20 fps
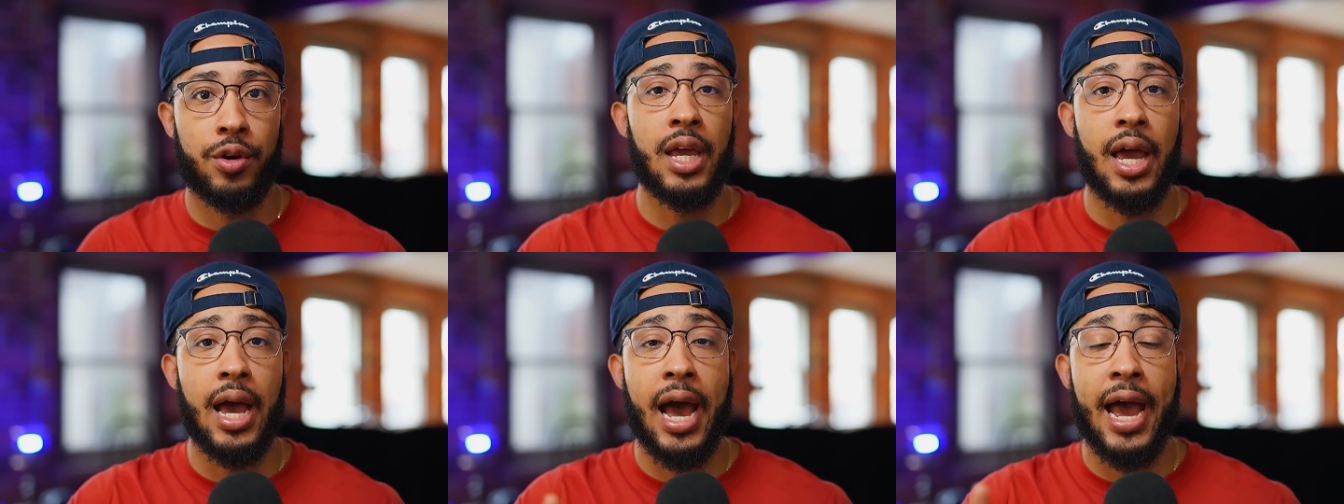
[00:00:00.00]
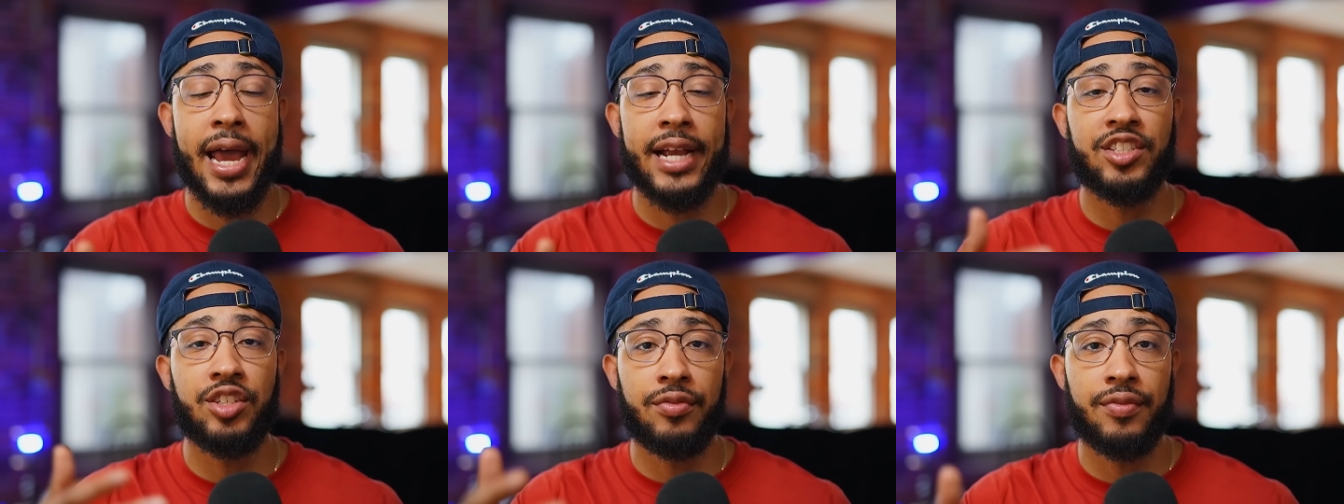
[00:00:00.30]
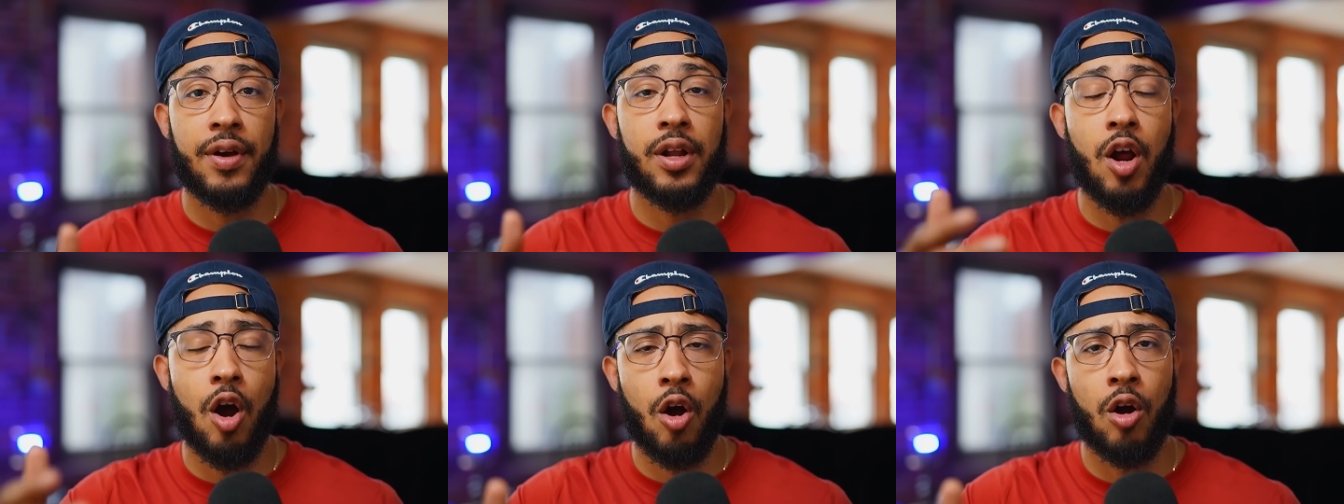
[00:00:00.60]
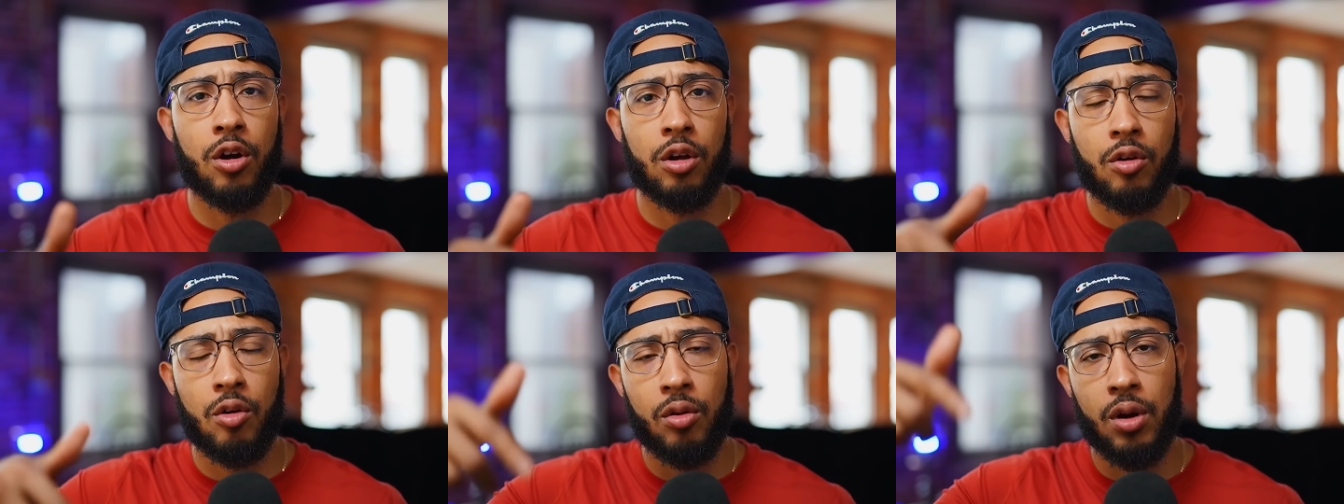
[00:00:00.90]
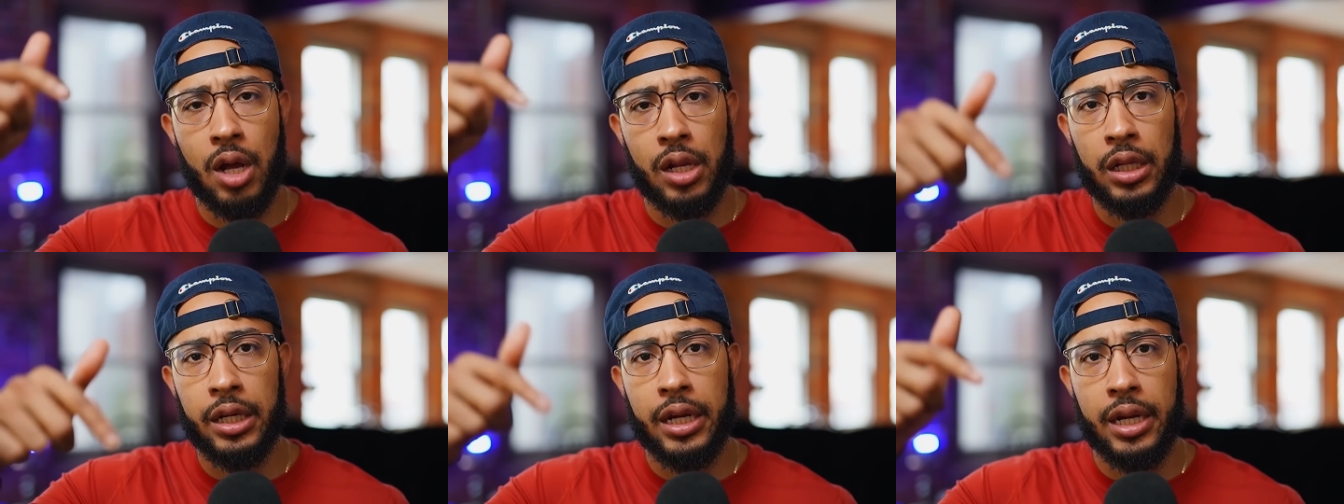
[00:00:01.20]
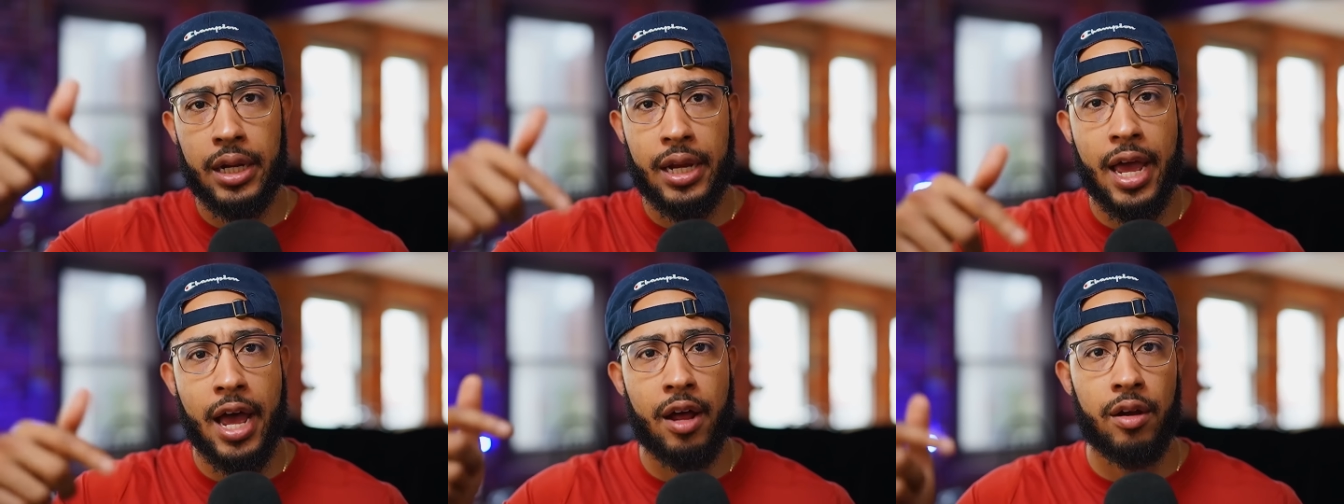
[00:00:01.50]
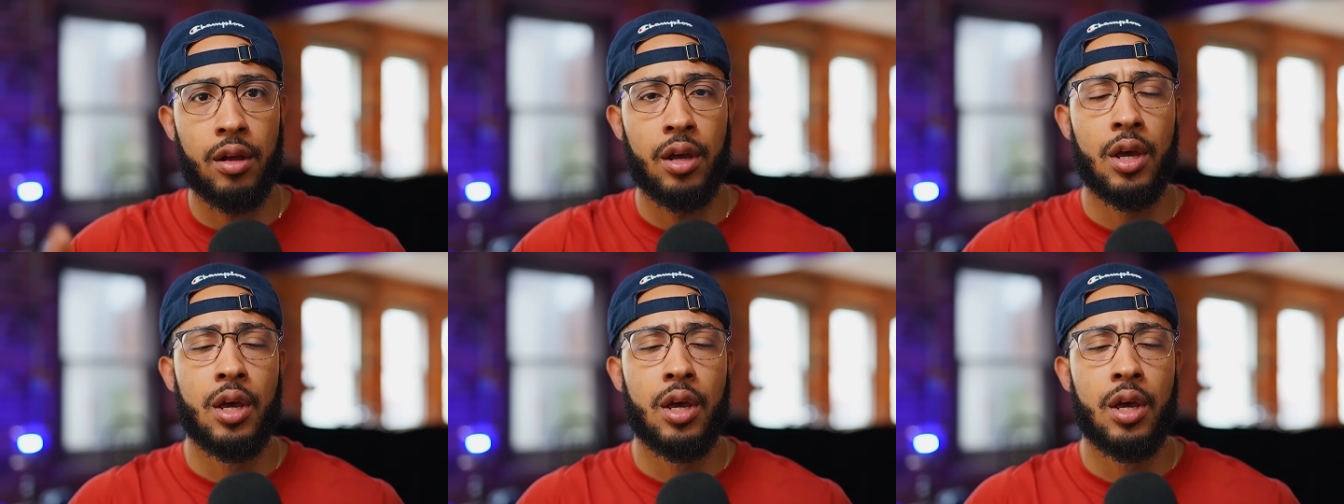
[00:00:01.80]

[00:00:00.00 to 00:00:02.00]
I actually found an article and I'll link it down